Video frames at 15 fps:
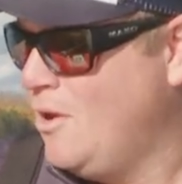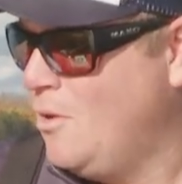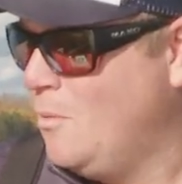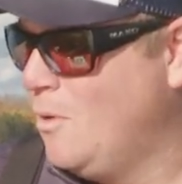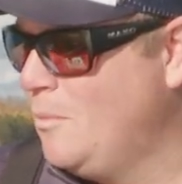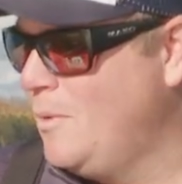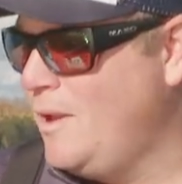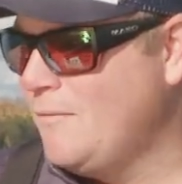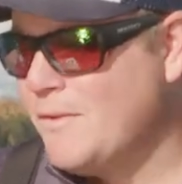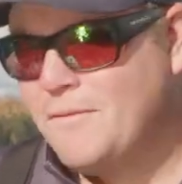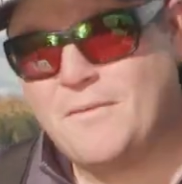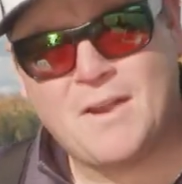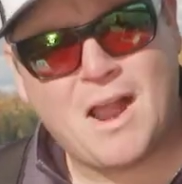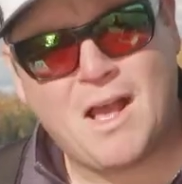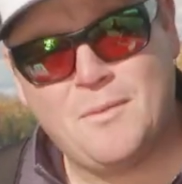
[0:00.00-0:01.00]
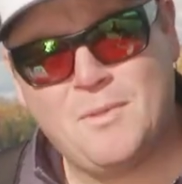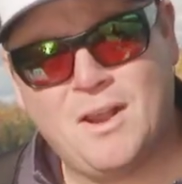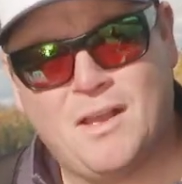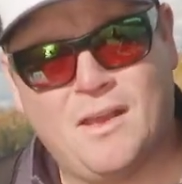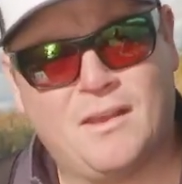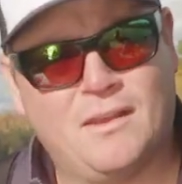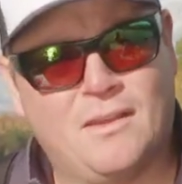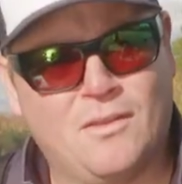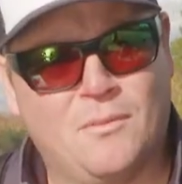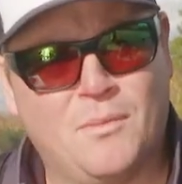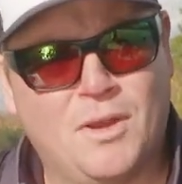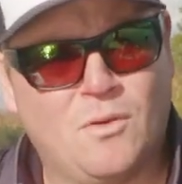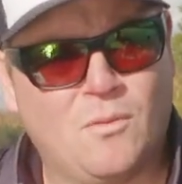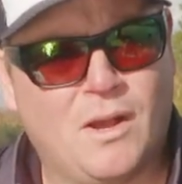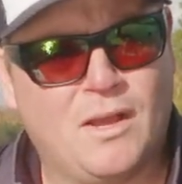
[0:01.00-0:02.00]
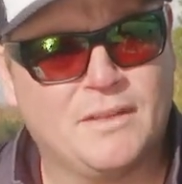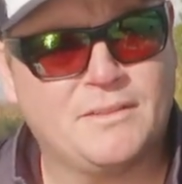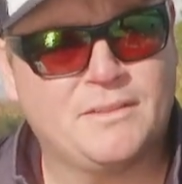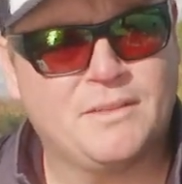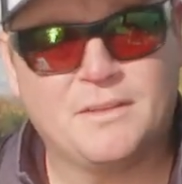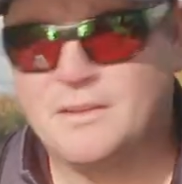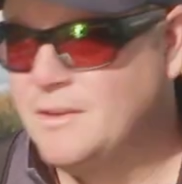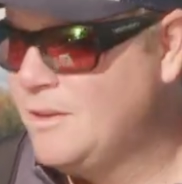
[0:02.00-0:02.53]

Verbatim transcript: what we have a phenomenon in the Midwest